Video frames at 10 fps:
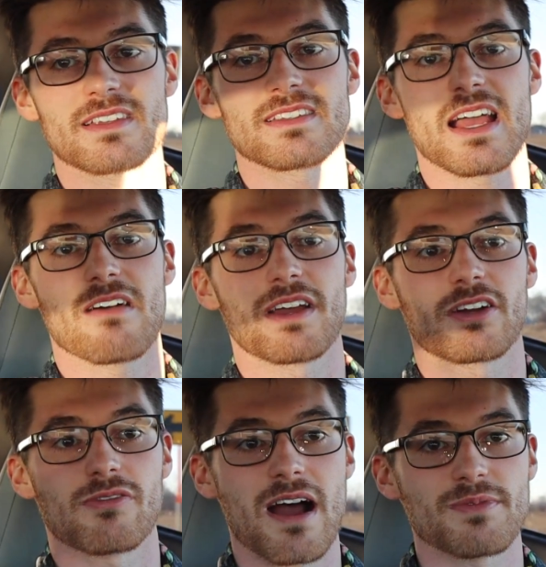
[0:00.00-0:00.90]
since I have a
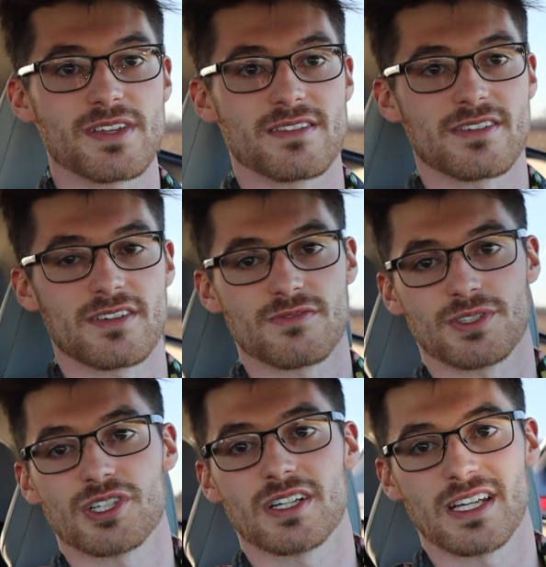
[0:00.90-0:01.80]
crop sensor, it's
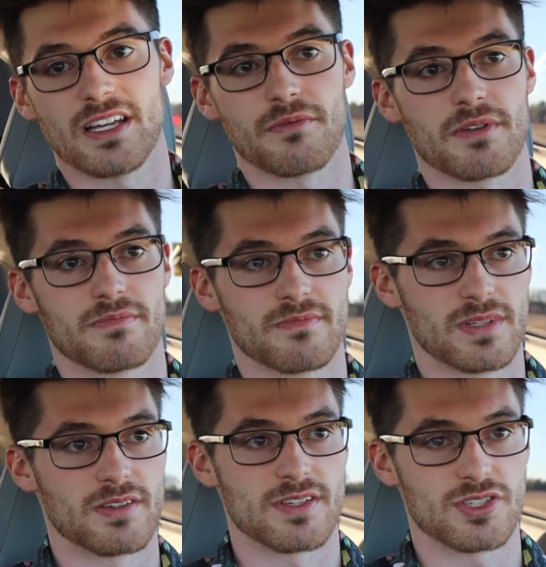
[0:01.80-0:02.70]
what you're going to get with
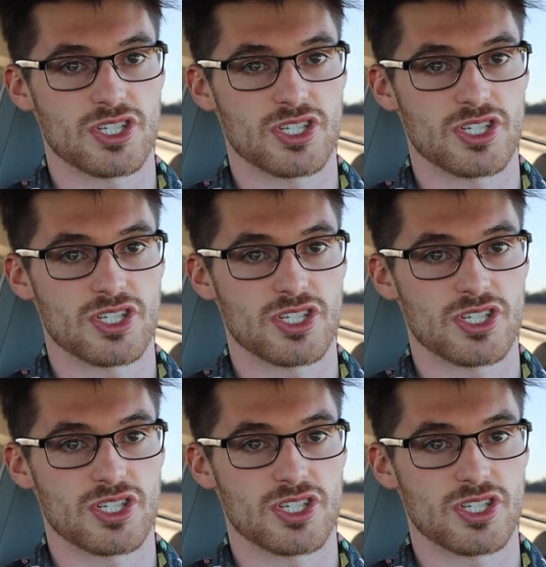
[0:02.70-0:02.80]
these